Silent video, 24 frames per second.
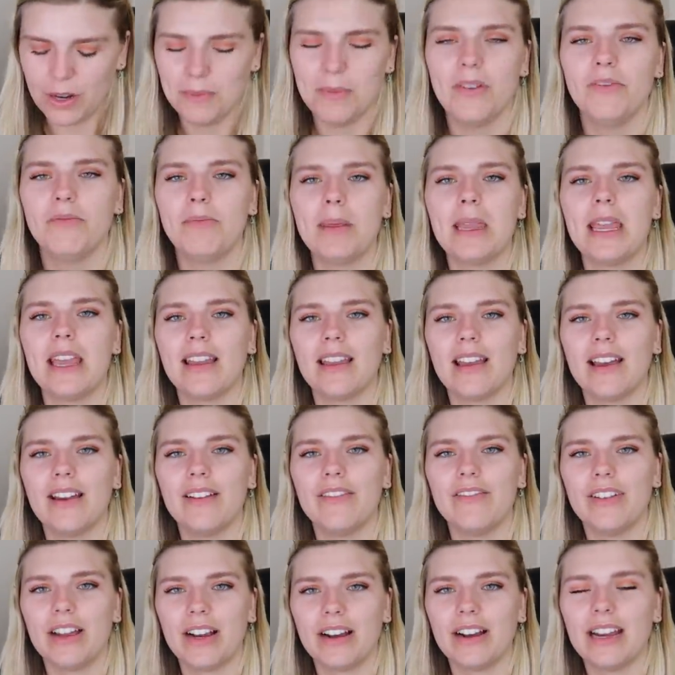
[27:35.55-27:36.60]
of being
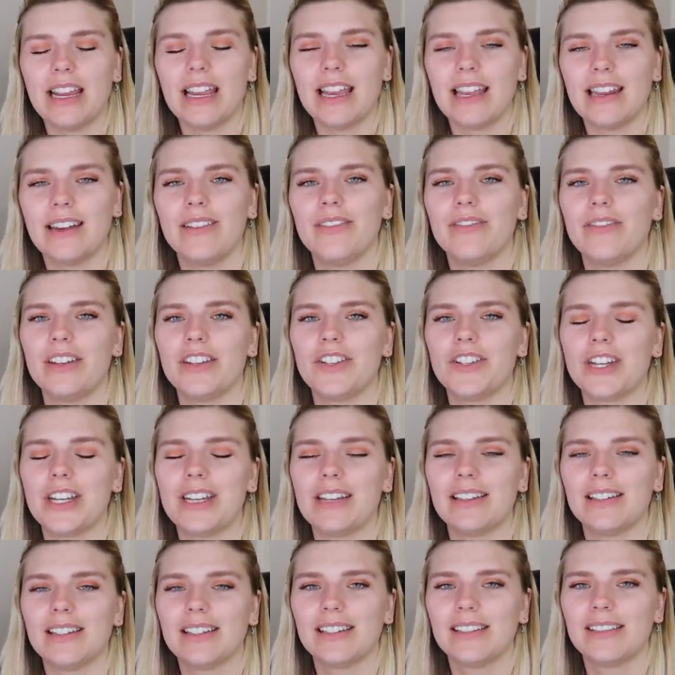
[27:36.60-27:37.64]
a very
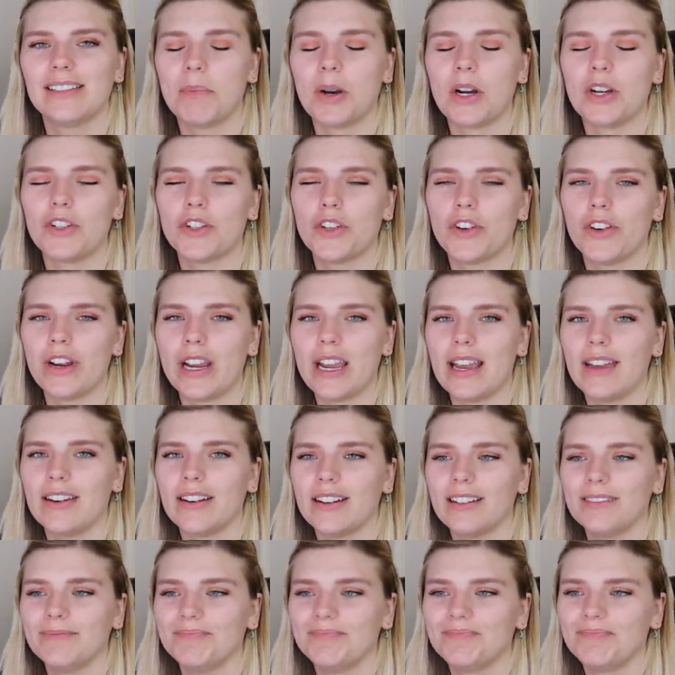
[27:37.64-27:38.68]
inefficient merch
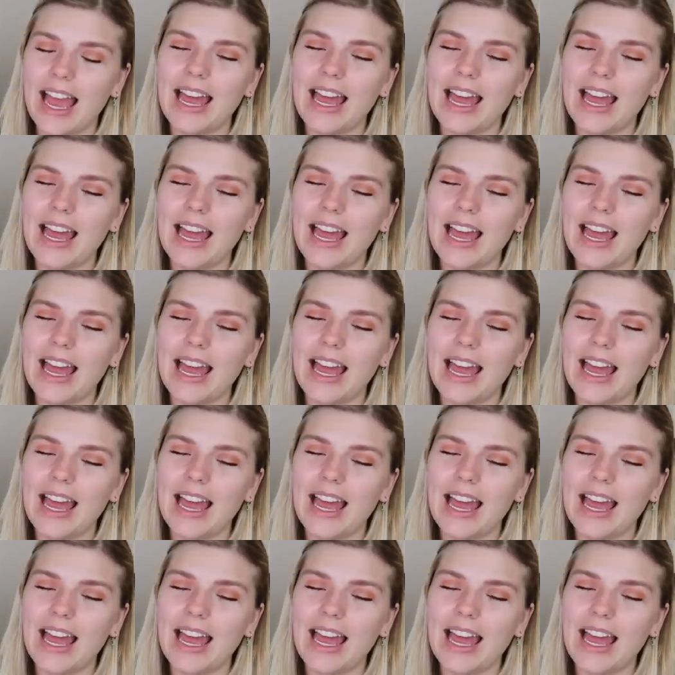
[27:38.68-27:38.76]
creator.